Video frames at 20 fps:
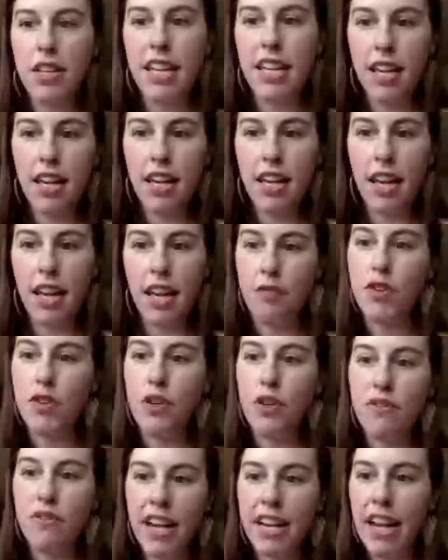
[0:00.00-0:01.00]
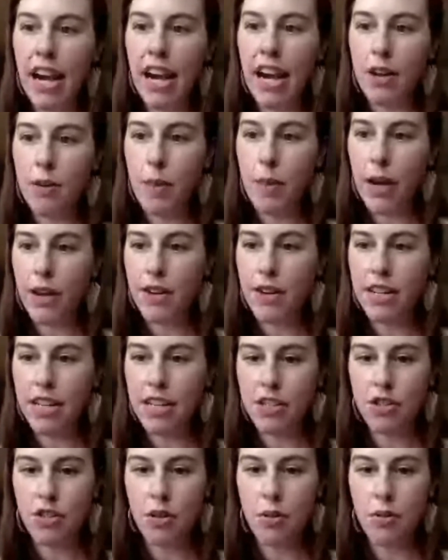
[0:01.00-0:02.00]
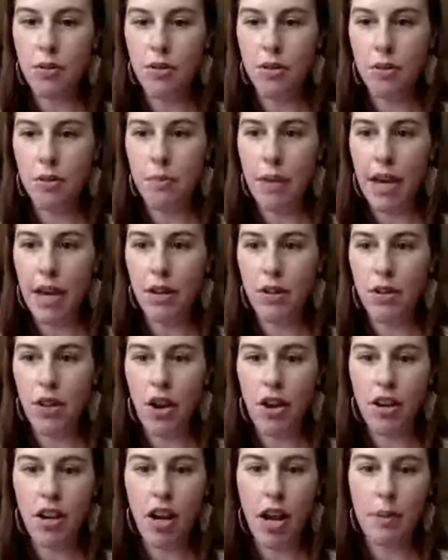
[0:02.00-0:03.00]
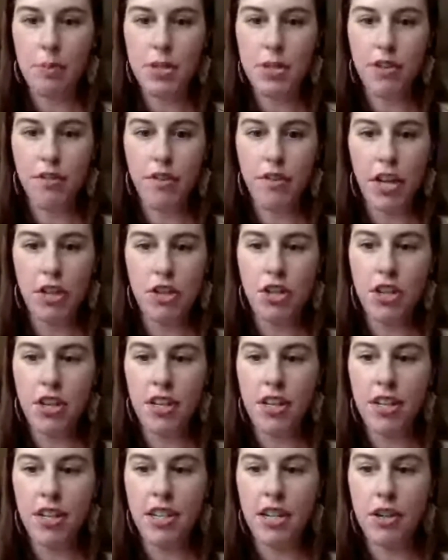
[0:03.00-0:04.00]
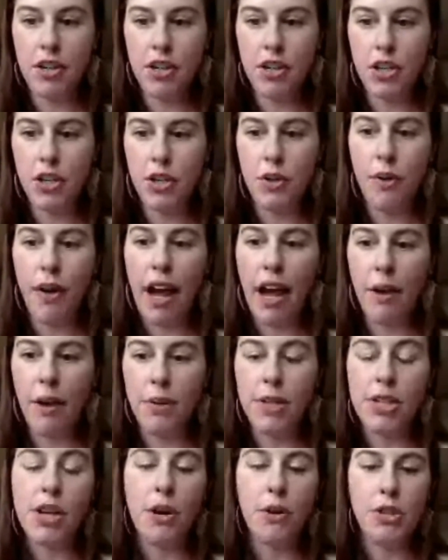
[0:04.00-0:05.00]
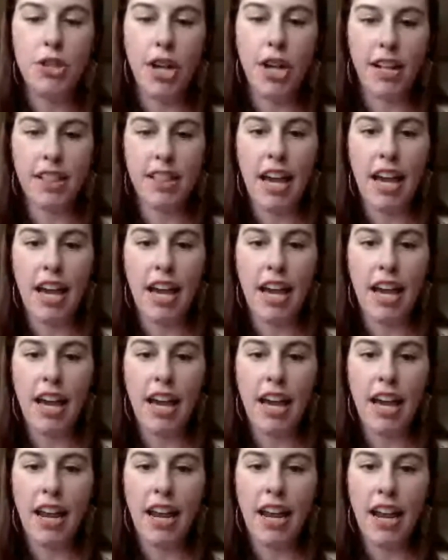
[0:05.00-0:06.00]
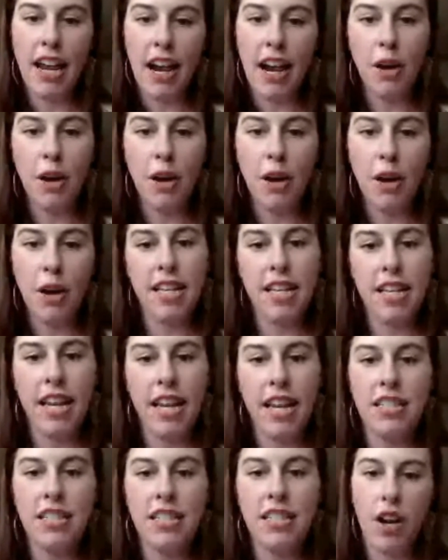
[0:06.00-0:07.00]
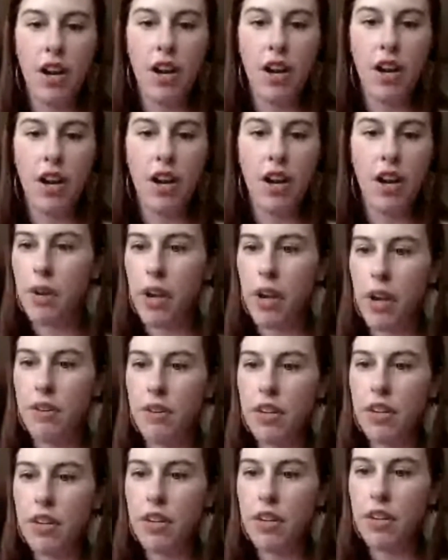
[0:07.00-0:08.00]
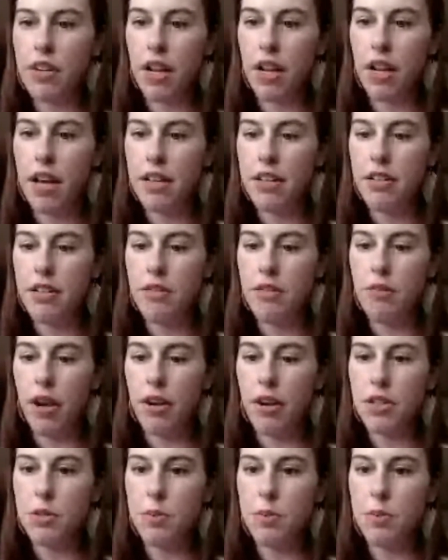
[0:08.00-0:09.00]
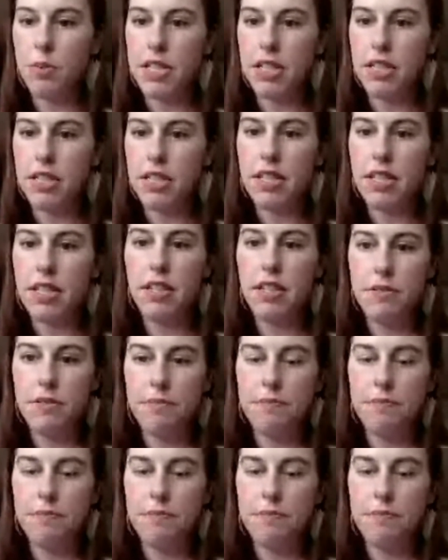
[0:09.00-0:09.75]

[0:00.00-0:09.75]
Certainly, if you find out about an eastern meadowlark observation near you, I would go check that out because they definitely are one of our rarer species.